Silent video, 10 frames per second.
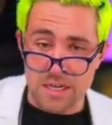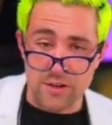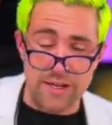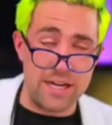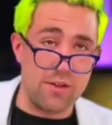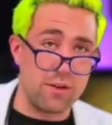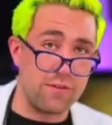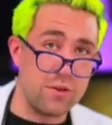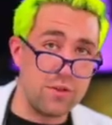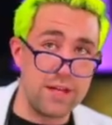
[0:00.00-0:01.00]
Okay, now there are a
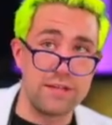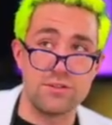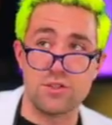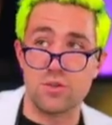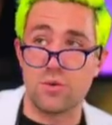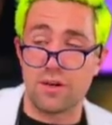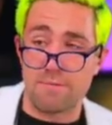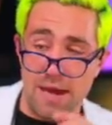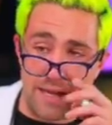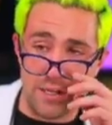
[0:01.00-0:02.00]
few things to
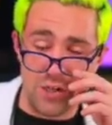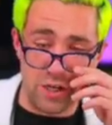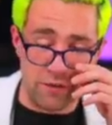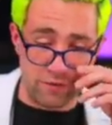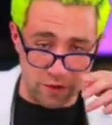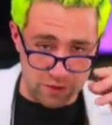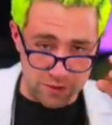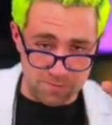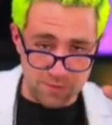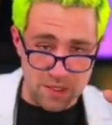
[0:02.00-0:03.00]
unpackage here.
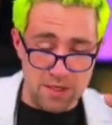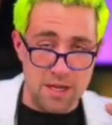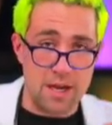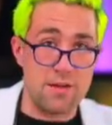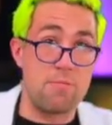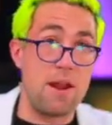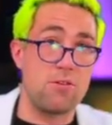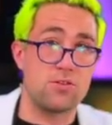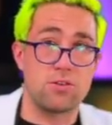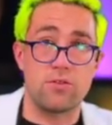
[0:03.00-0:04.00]
First, uh, the
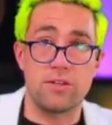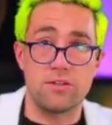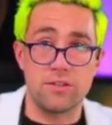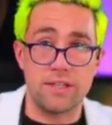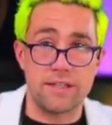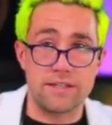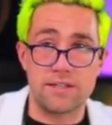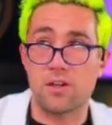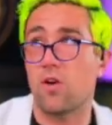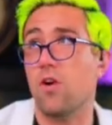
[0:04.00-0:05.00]
bears are going to look at this
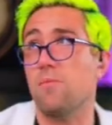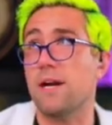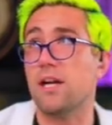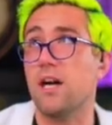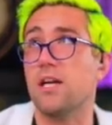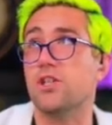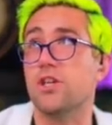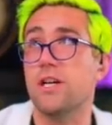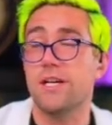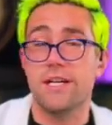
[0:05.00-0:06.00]
and go, oh my gosh,
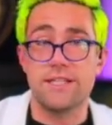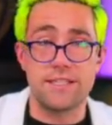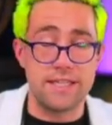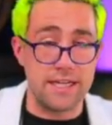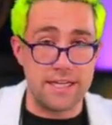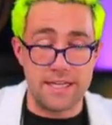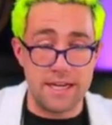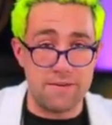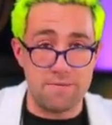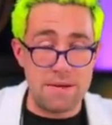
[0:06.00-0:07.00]
did
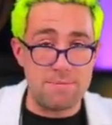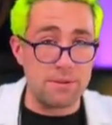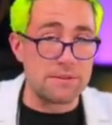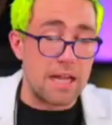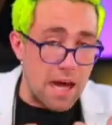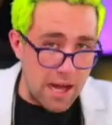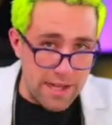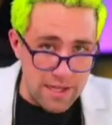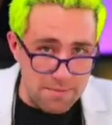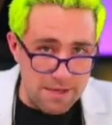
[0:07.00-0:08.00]
did people
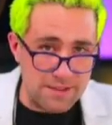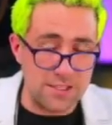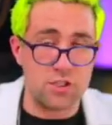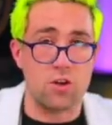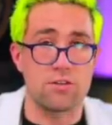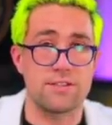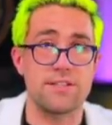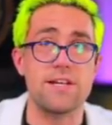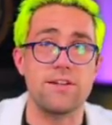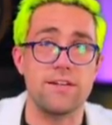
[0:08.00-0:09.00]
lie about this Hertz
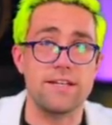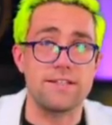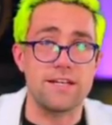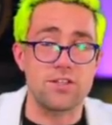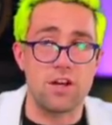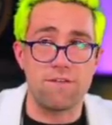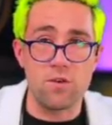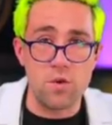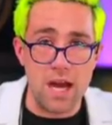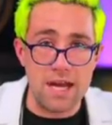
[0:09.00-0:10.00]
deal? Is this all
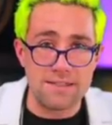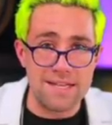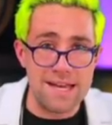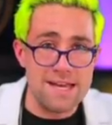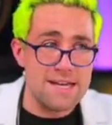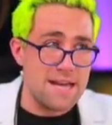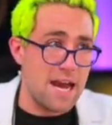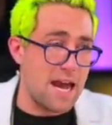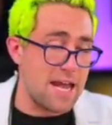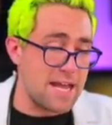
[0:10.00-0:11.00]
fugazi?
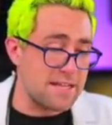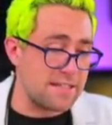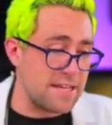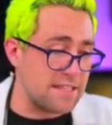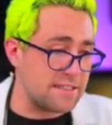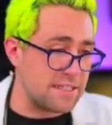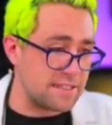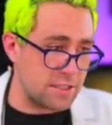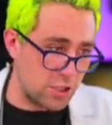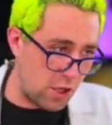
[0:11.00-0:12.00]
Uh, is this is
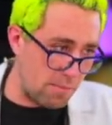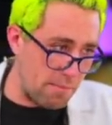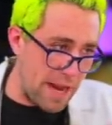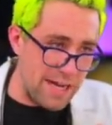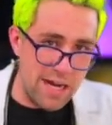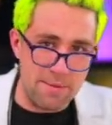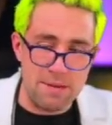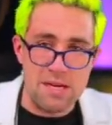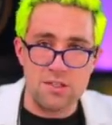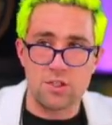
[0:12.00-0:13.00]
this all made up
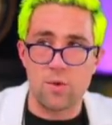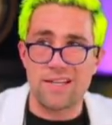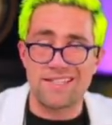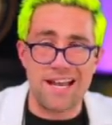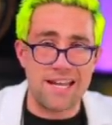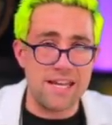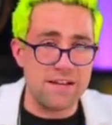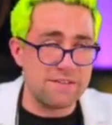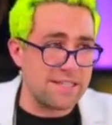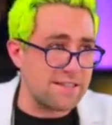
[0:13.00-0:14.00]
so
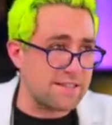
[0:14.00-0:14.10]
executives can